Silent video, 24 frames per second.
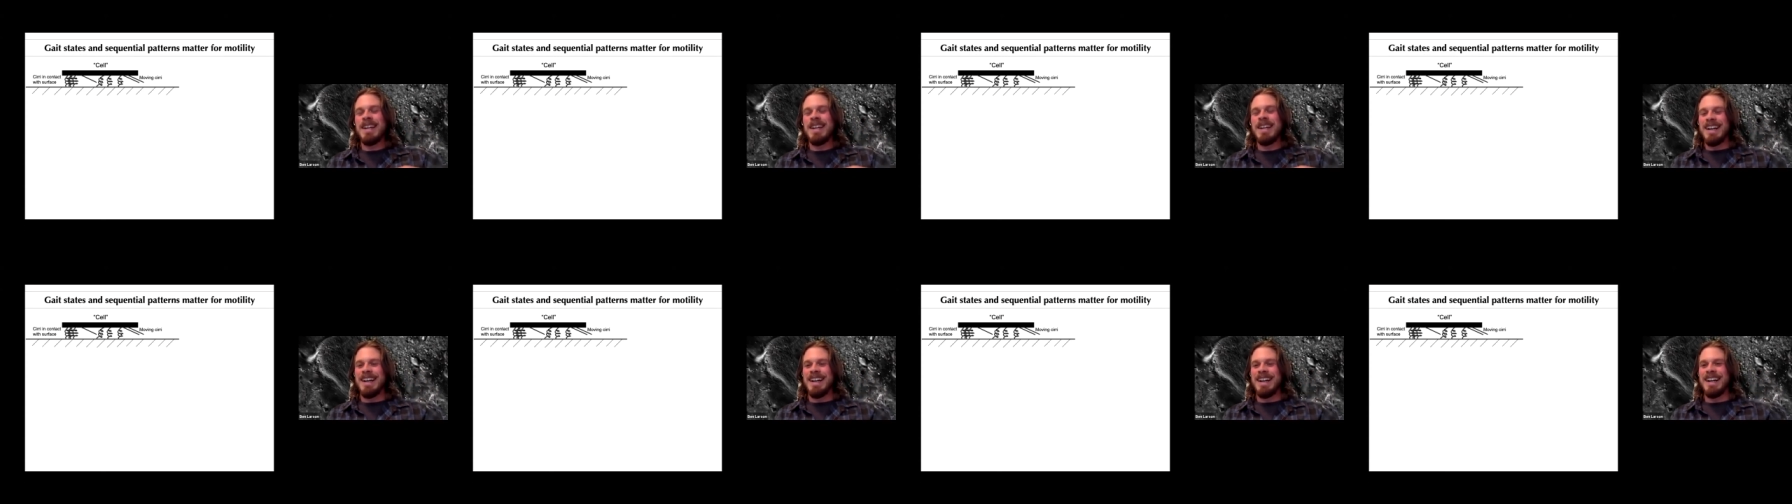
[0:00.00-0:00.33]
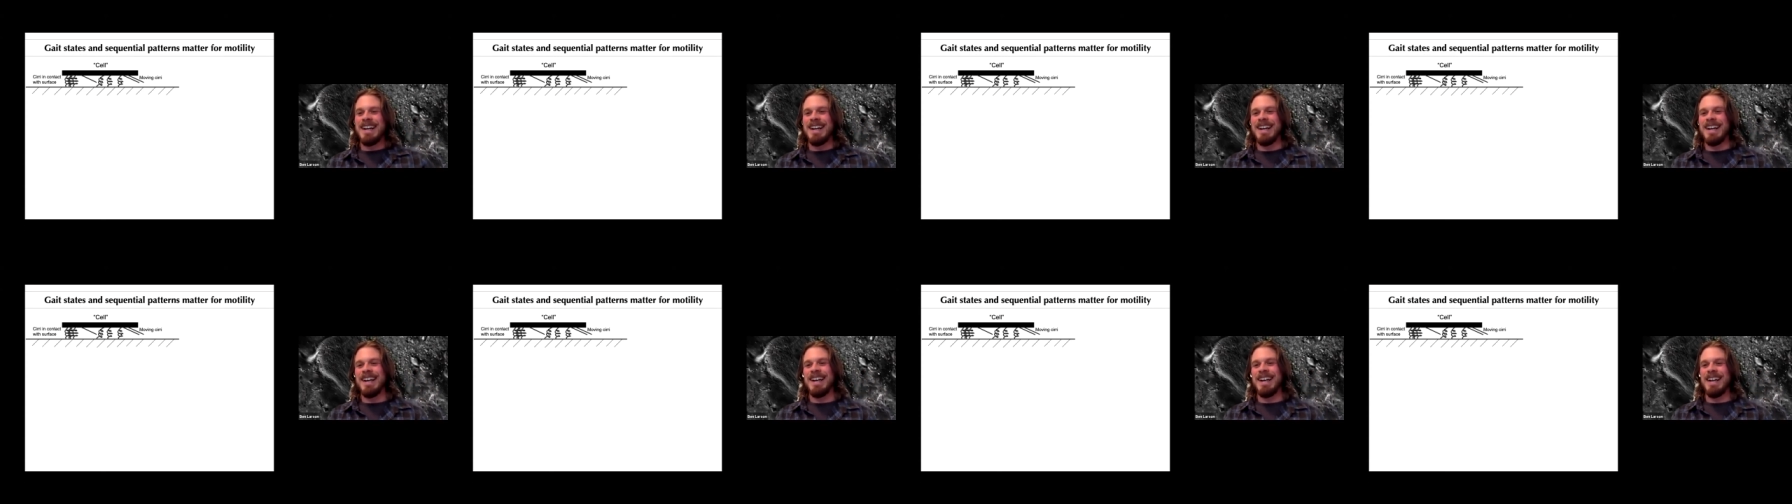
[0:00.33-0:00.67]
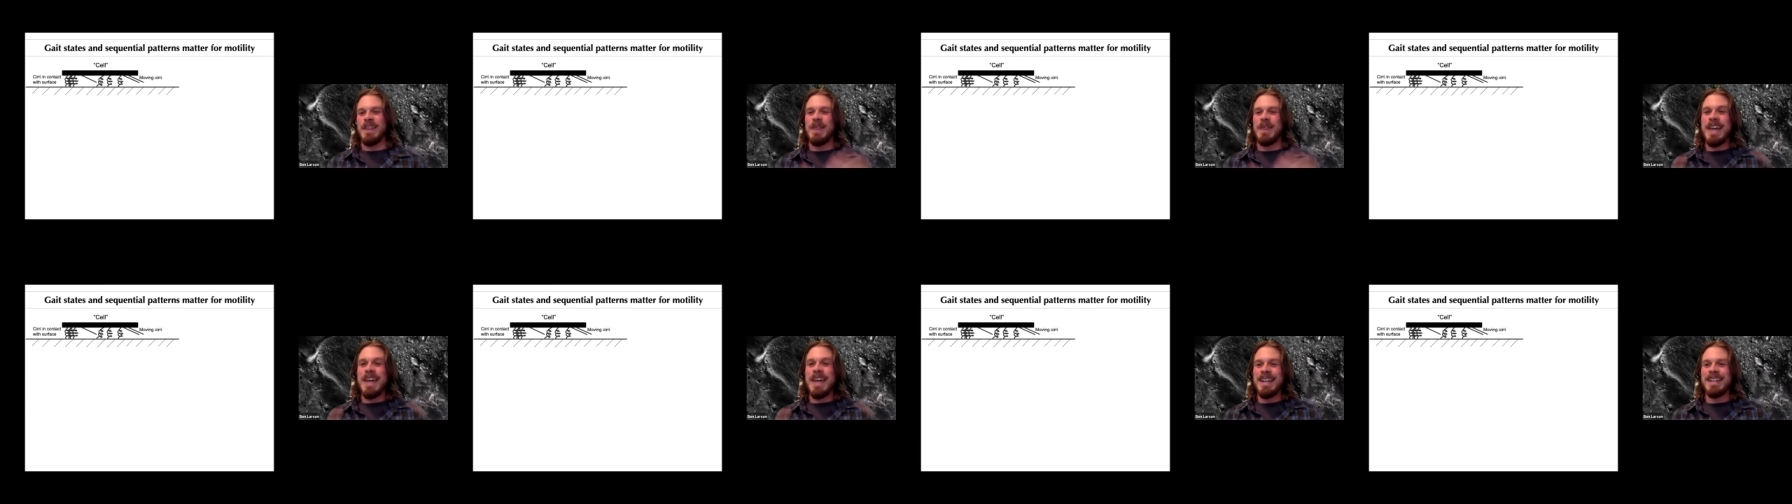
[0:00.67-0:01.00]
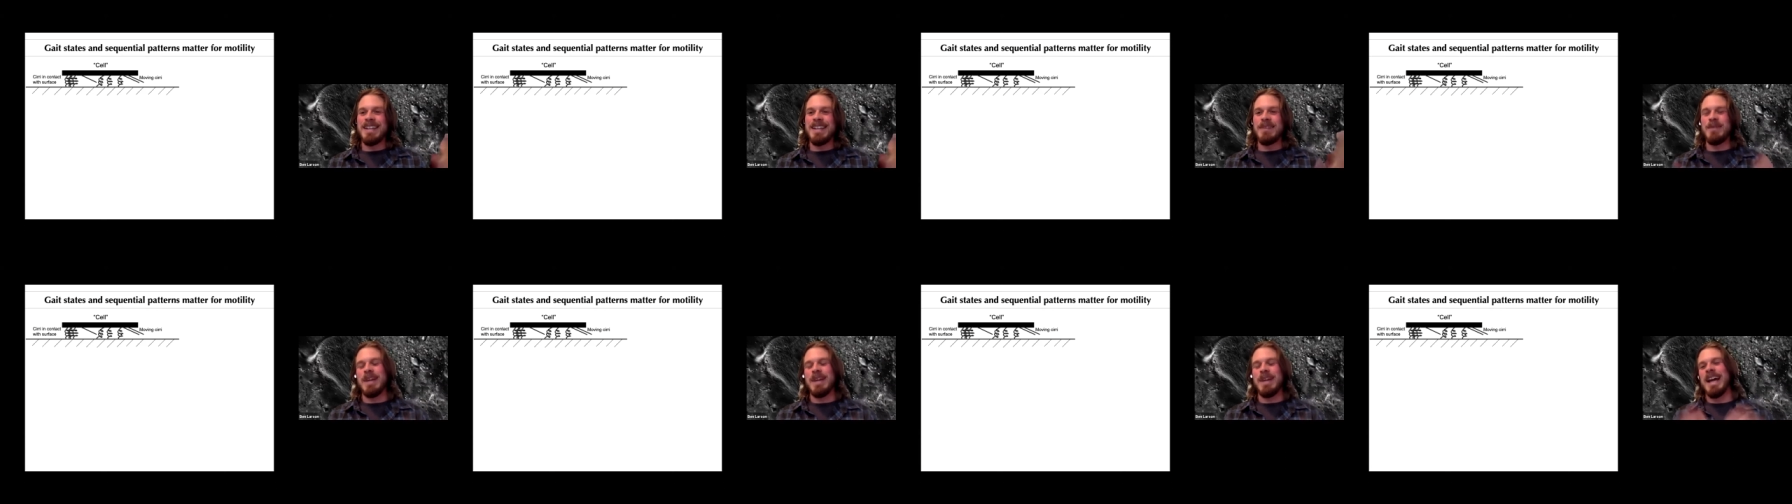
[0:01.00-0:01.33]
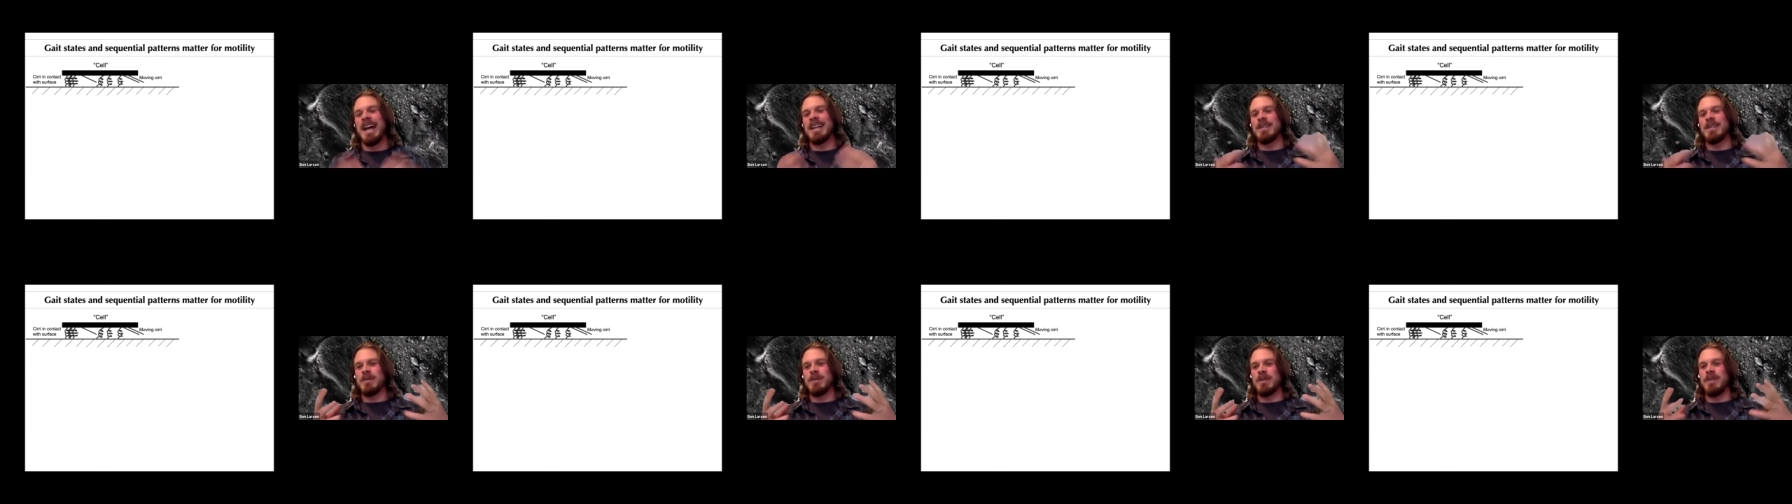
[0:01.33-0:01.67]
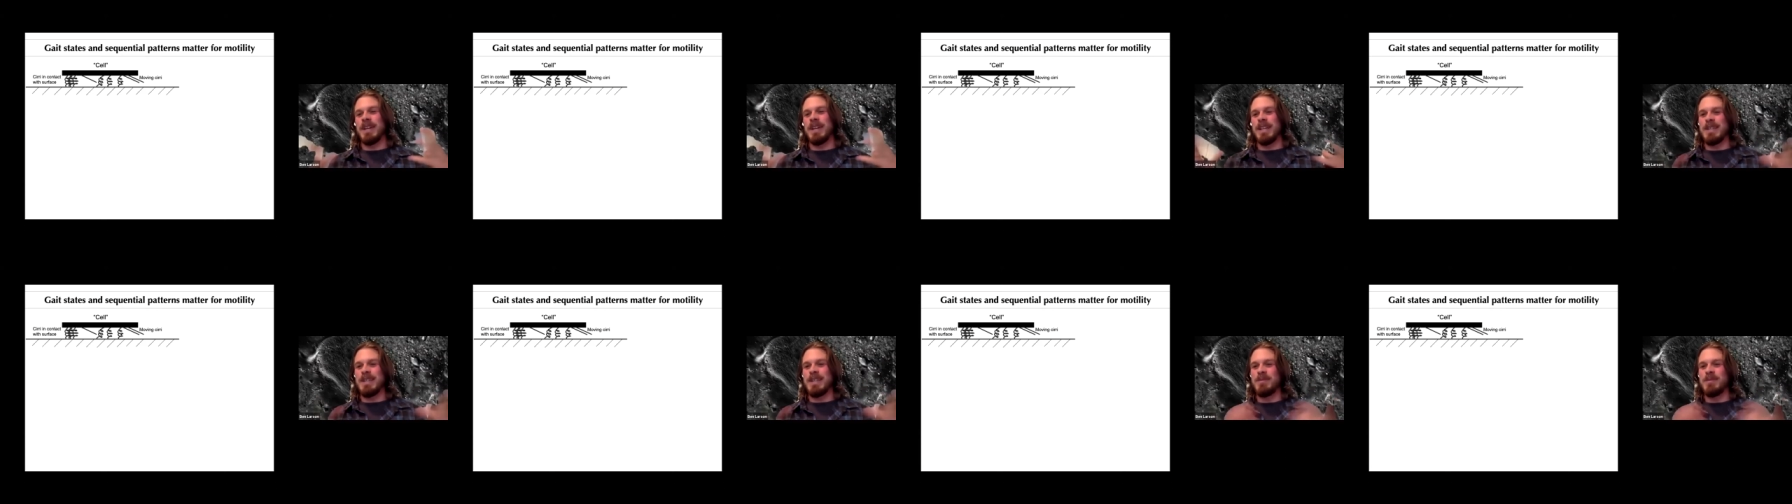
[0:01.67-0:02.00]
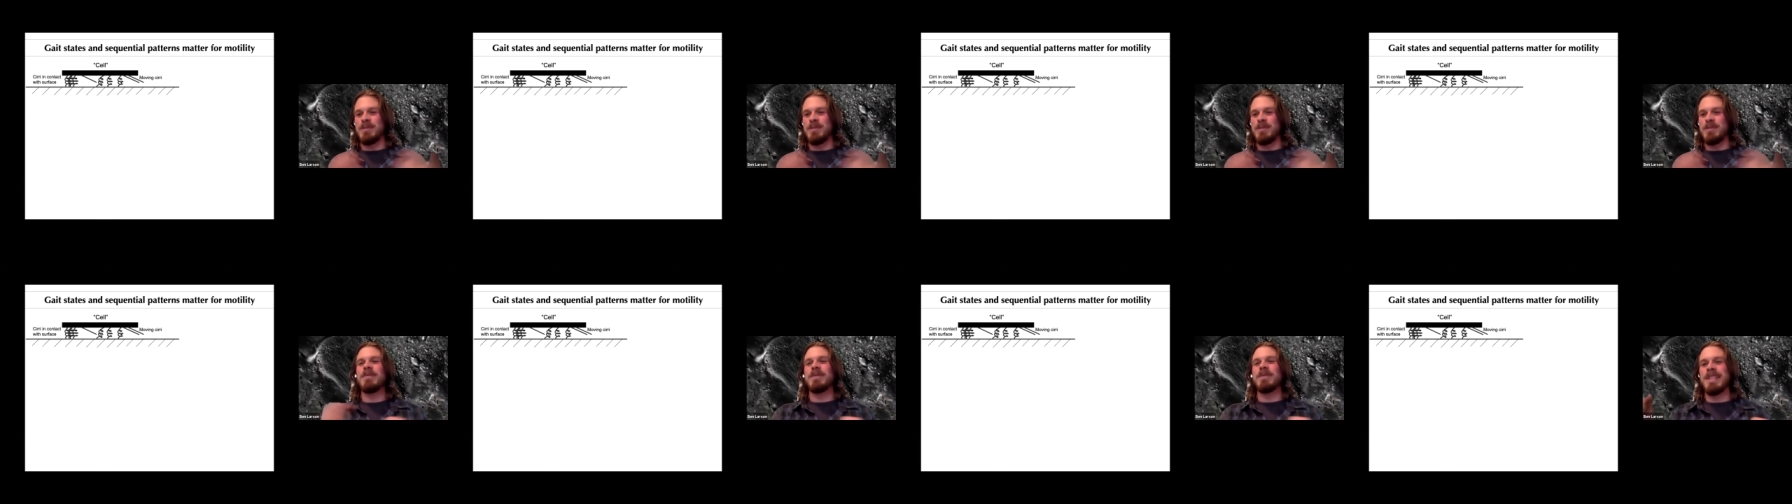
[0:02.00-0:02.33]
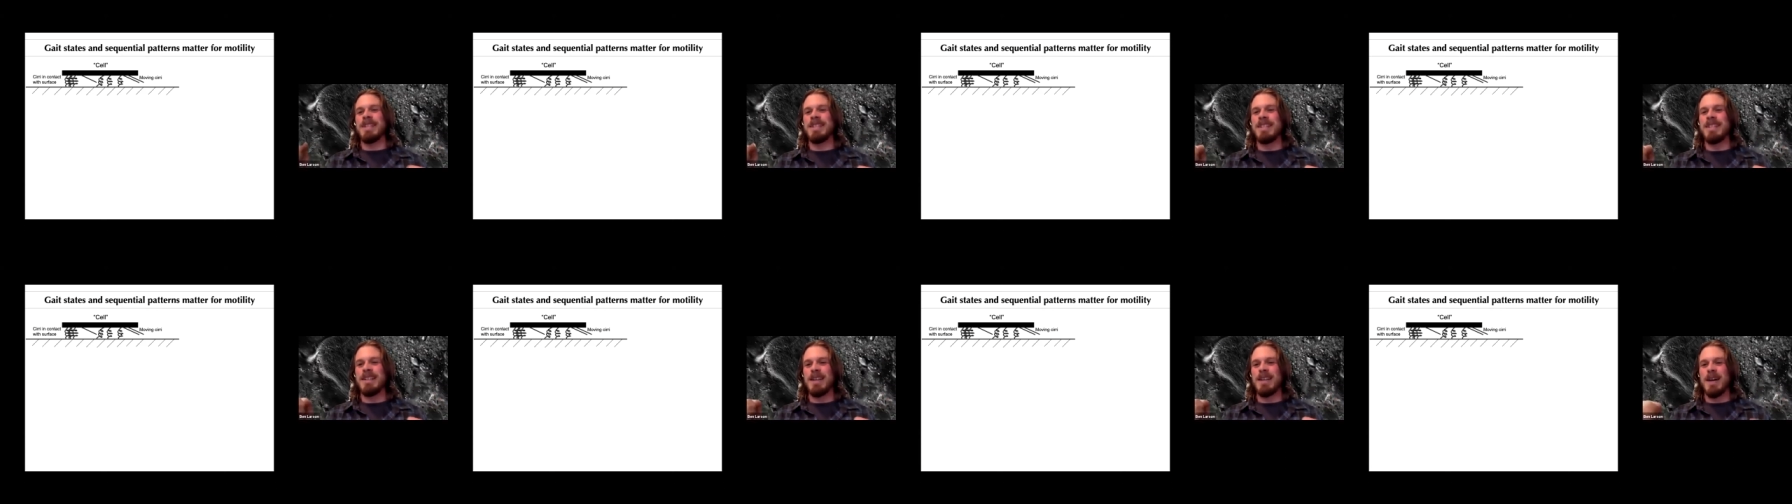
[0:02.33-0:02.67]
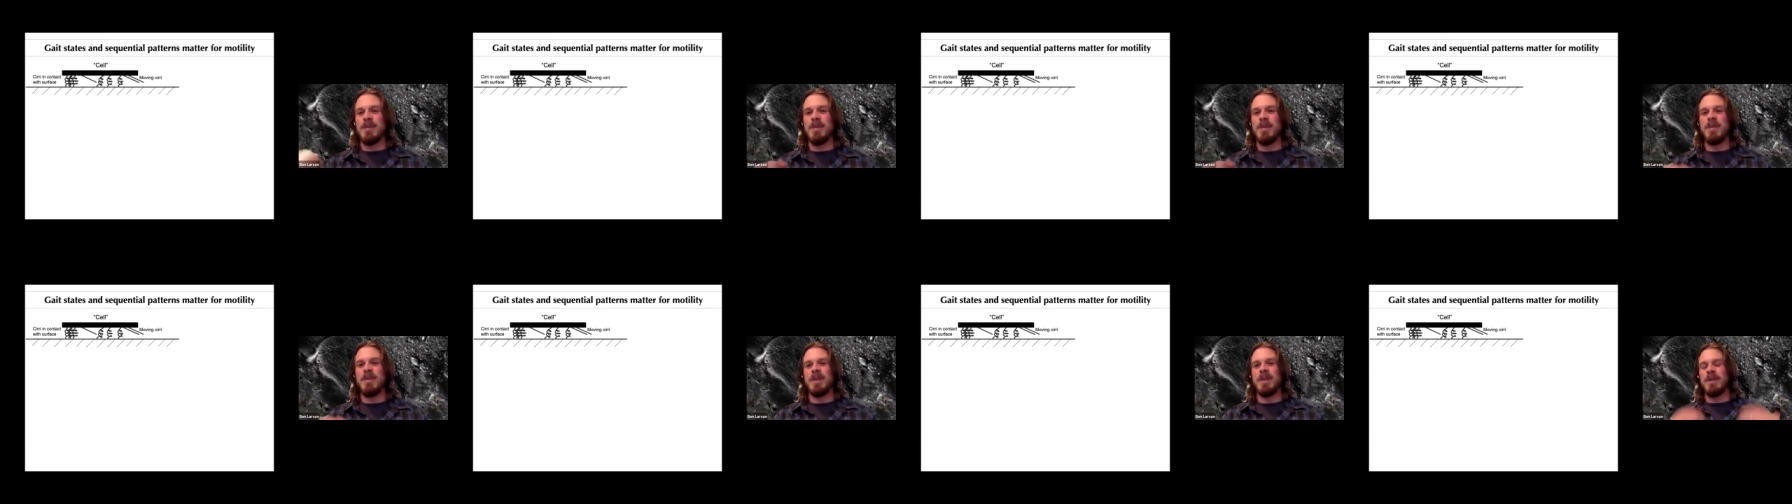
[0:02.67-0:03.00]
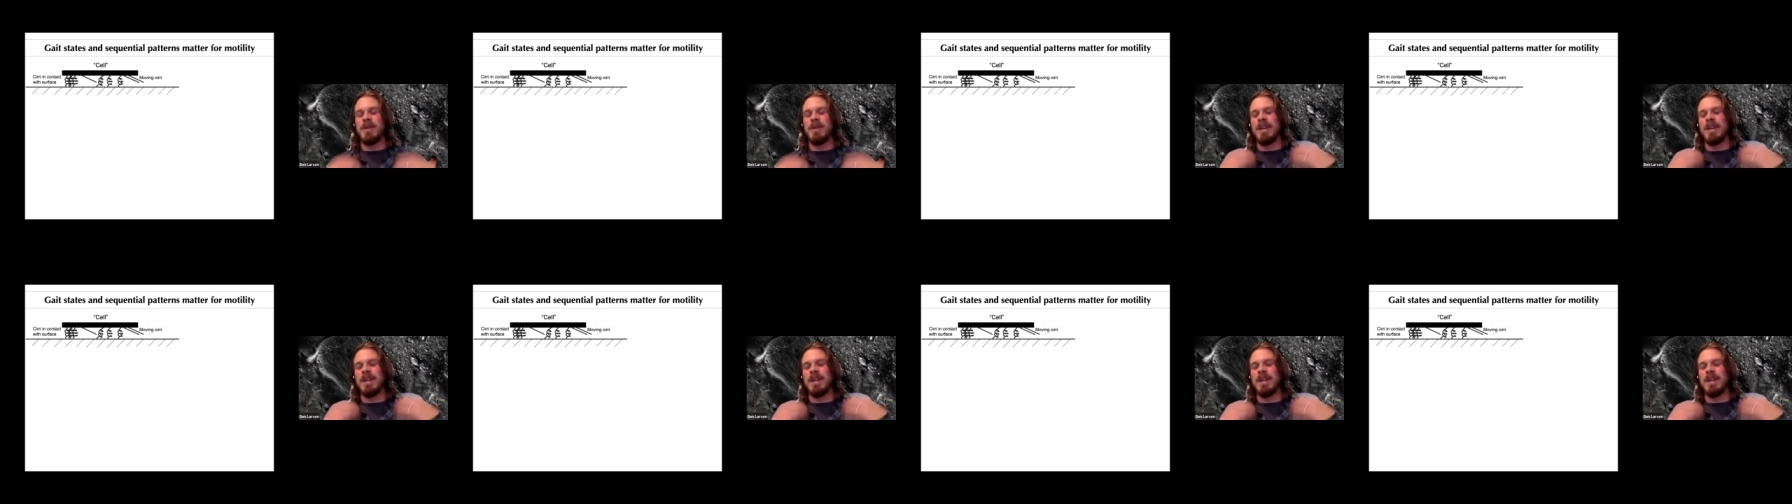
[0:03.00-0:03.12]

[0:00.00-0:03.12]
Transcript: uh, uh, then it acts sort of like a spring resisting that movement.